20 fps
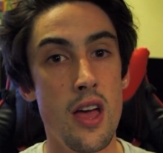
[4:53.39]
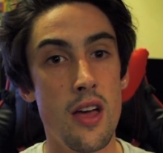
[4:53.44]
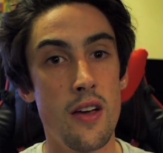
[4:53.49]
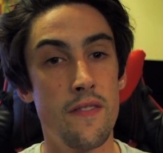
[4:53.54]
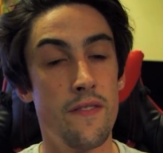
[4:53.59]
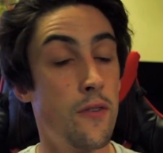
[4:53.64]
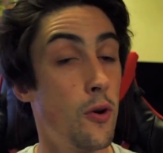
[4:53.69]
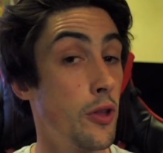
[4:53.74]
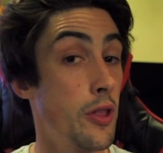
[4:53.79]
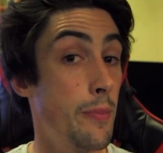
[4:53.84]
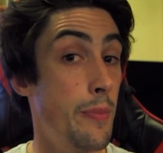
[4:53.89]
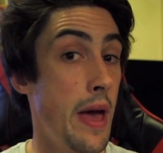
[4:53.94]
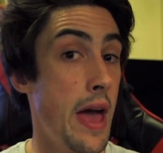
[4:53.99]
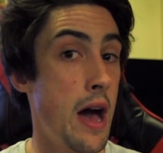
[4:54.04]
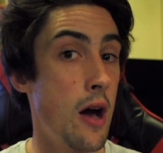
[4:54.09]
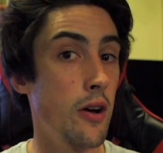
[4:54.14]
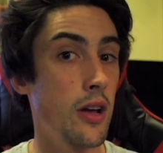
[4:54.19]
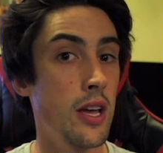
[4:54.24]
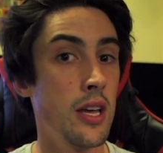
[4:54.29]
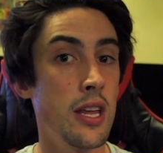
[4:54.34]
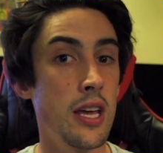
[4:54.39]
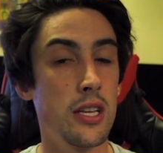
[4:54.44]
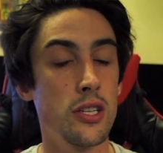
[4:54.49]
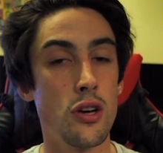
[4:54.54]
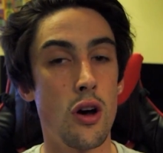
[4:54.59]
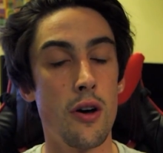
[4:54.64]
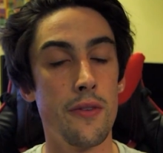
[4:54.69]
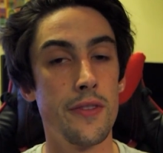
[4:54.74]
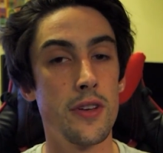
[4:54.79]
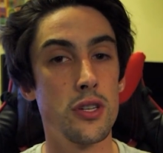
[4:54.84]
for the power
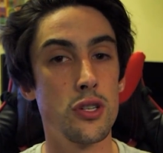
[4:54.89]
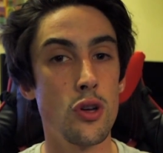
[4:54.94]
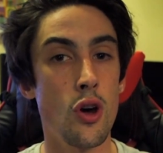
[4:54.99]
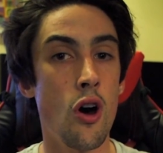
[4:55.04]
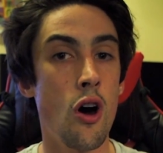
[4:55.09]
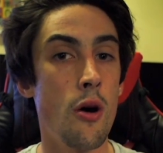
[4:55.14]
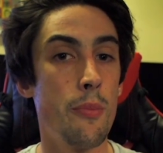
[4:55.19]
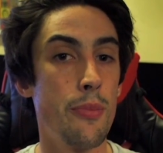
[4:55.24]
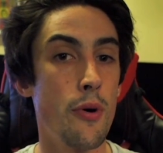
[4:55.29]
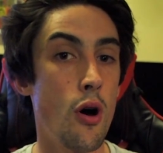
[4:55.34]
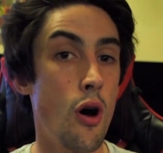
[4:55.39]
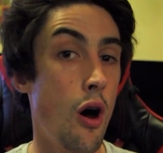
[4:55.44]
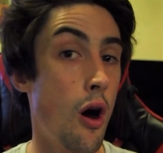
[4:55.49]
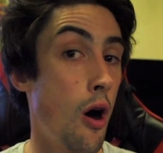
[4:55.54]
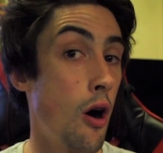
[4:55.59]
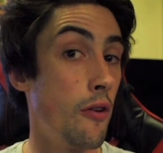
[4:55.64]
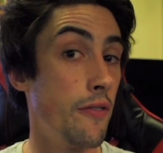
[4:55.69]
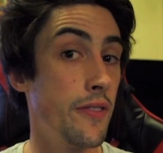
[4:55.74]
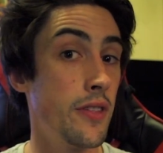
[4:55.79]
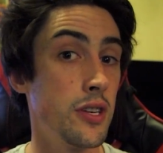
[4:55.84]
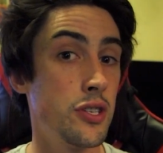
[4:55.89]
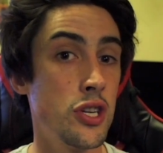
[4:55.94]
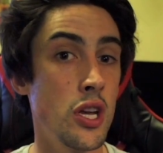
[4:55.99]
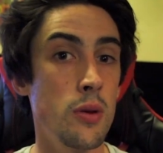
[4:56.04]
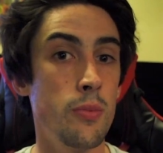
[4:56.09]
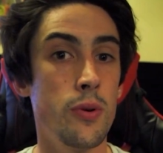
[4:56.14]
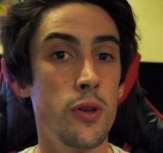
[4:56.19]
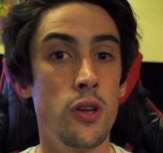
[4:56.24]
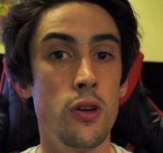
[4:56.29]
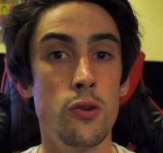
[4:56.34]
connector on the top of the
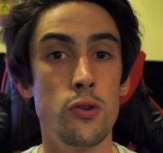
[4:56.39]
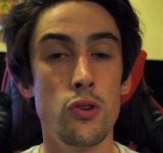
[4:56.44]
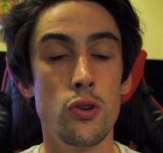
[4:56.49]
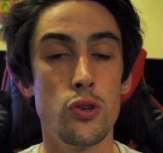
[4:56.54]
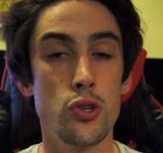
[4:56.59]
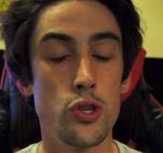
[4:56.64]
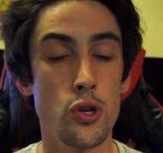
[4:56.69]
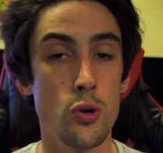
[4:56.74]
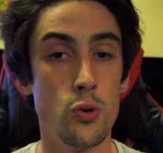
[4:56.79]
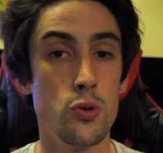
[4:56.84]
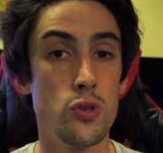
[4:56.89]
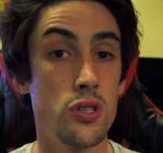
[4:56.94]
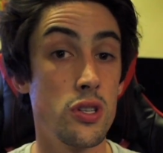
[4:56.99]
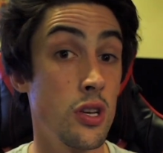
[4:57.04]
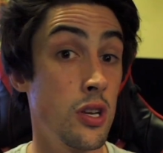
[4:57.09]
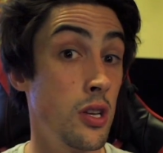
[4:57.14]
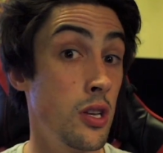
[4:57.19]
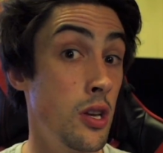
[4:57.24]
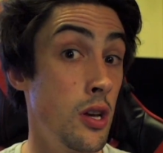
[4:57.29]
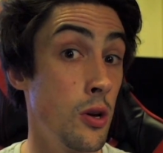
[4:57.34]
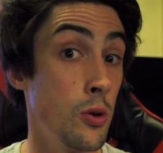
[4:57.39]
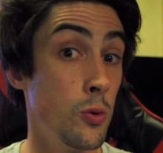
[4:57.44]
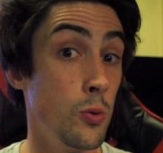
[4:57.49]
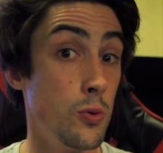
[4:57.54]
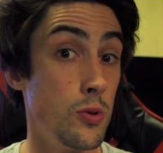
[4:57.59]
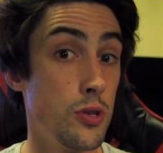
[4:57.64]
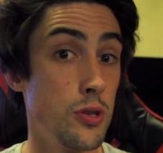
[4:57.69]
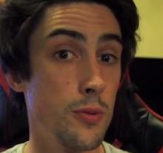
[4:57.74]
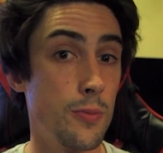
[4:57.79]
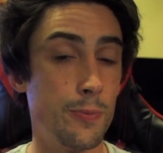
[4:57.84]
GPU you choose to
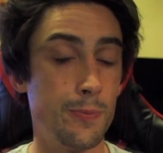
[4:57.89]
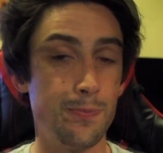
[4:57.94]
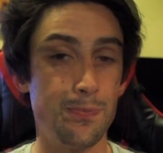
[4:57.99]
use.